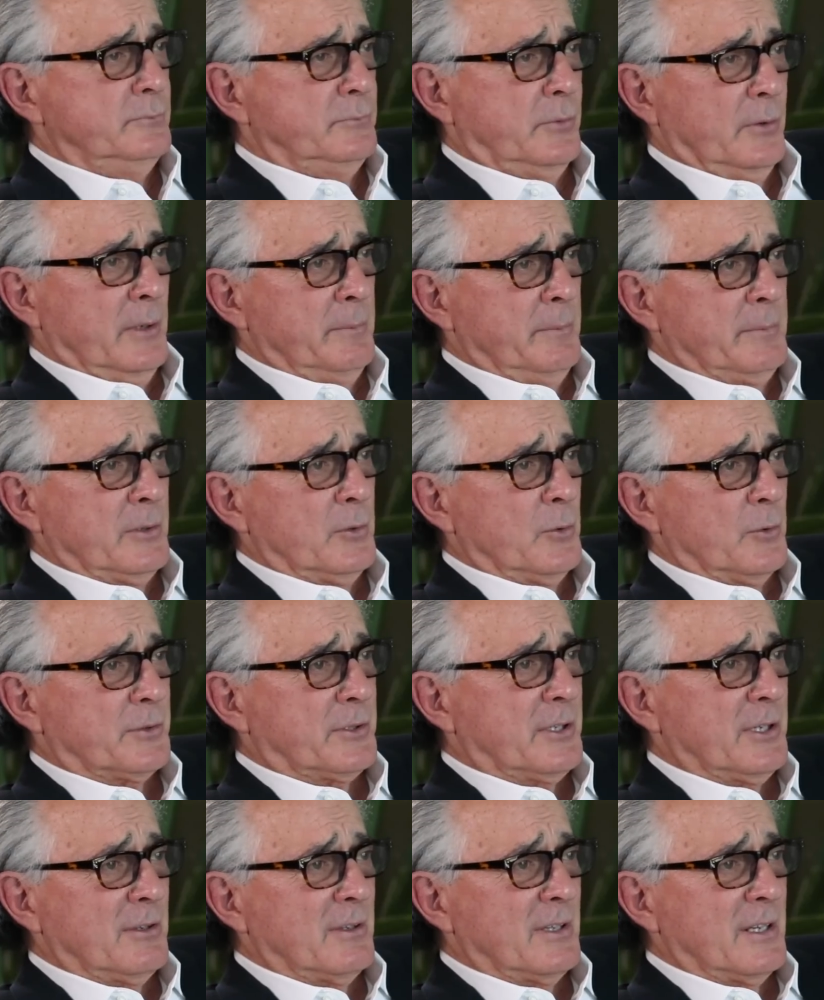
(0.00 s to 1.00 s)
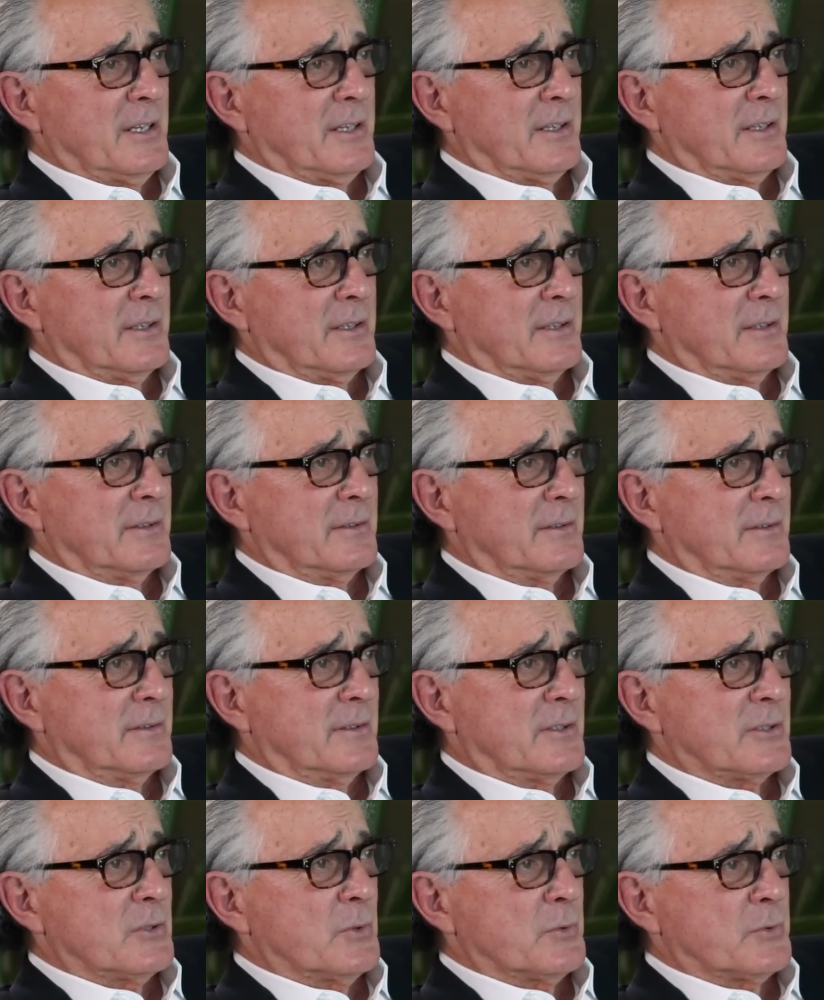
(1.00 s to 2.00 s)
But I'm in North Carolina.
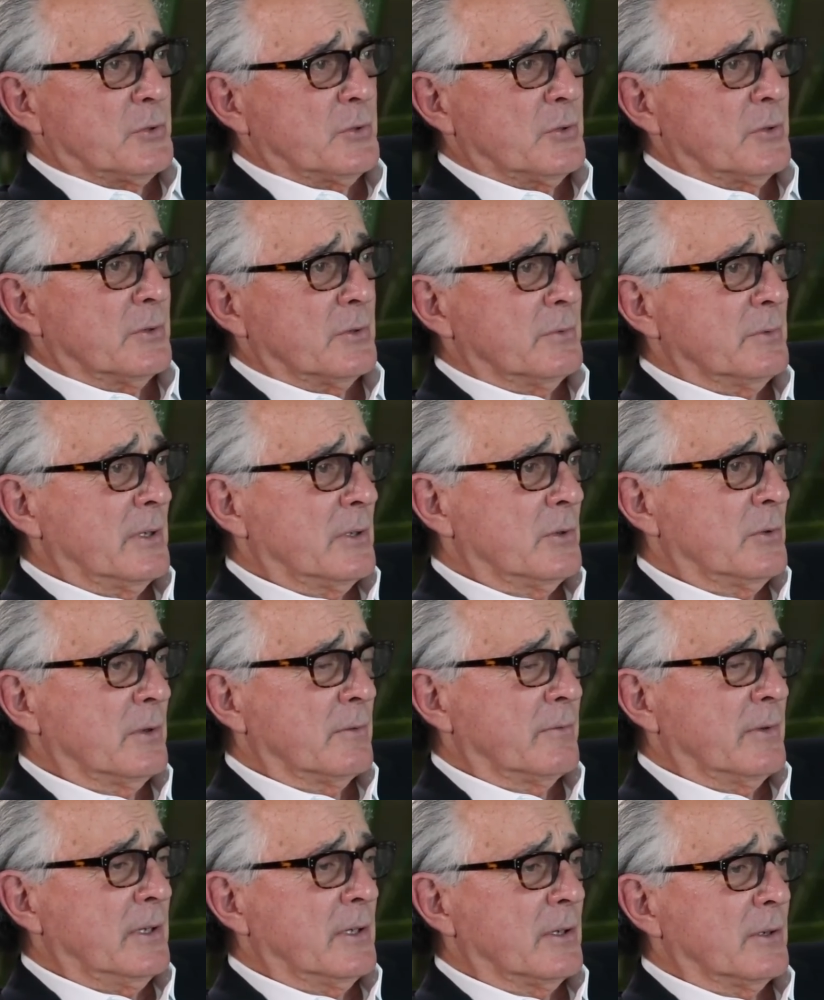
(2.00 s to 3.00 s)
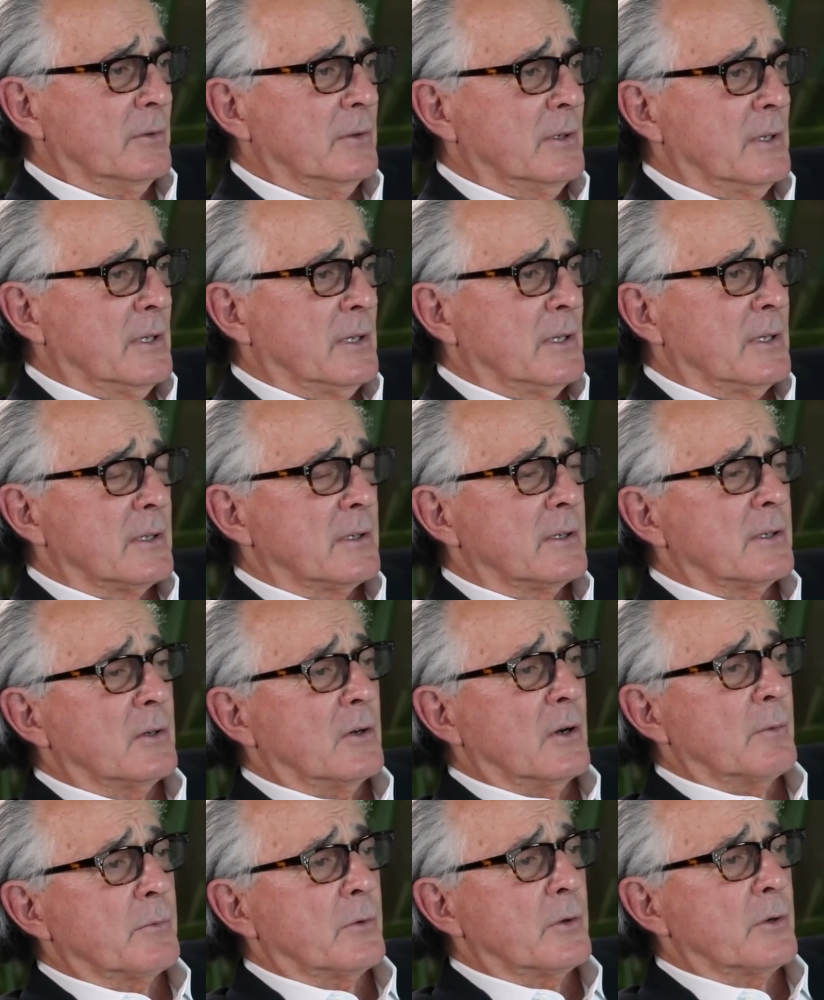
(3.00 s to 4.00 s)
There's no tour. We're not doing a video. No,
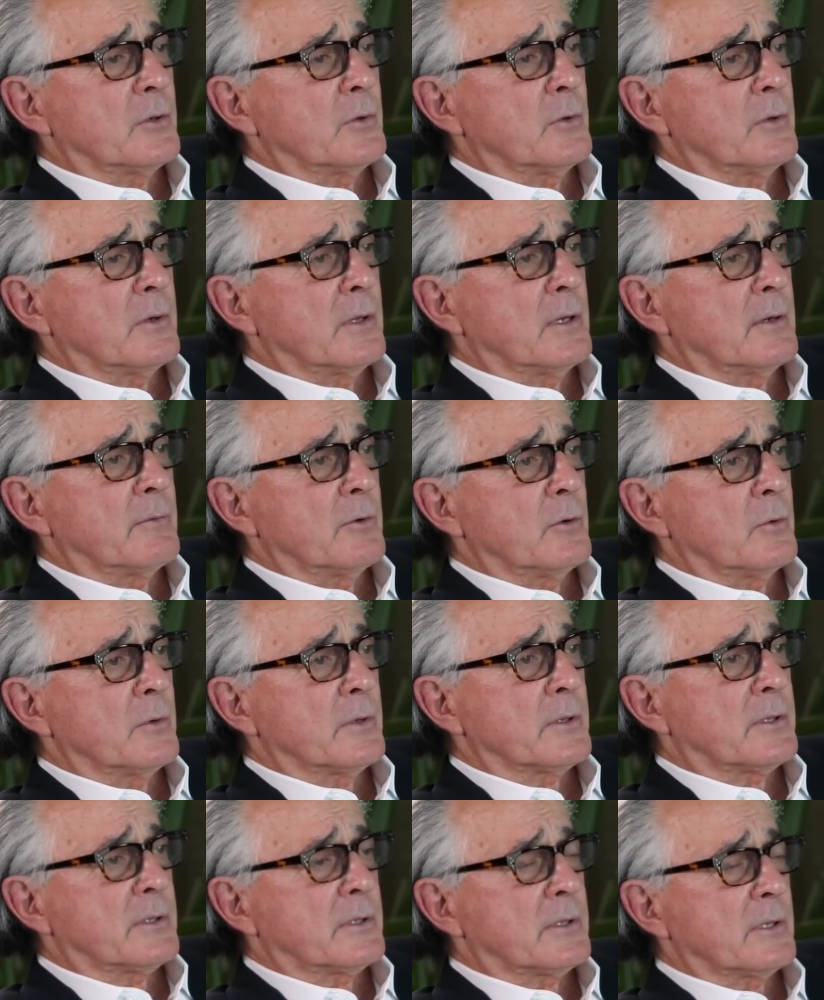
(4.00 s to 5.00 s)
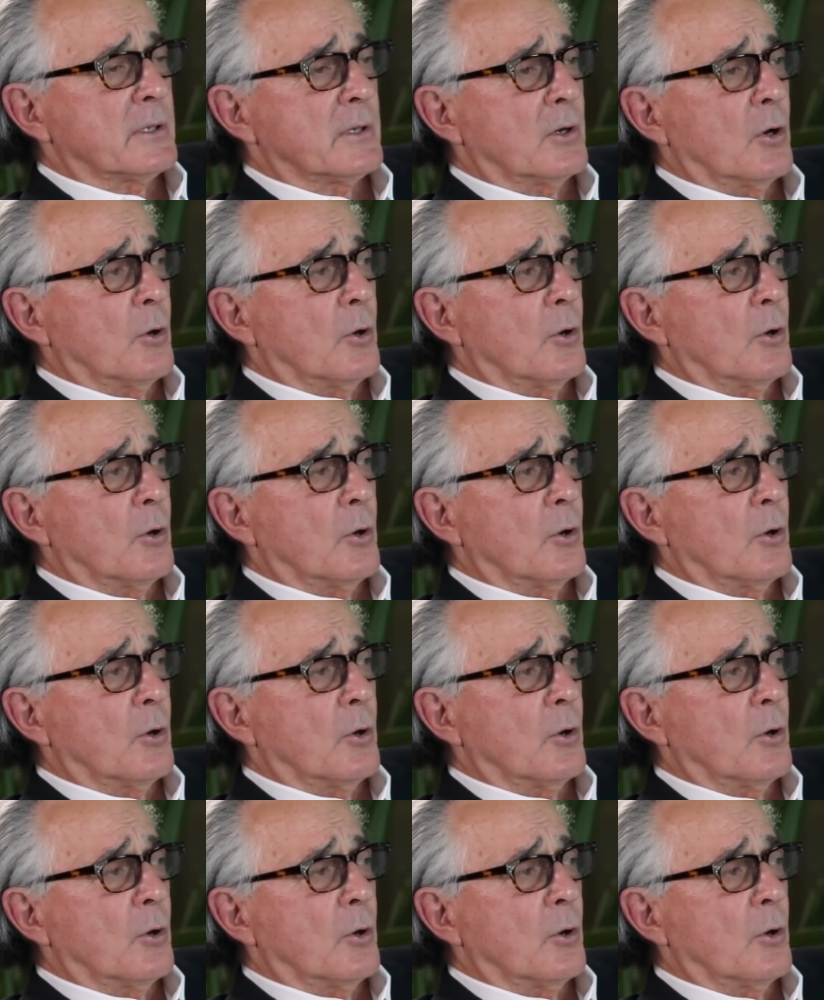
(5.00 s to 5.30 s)
I'm going to do an interview with uh,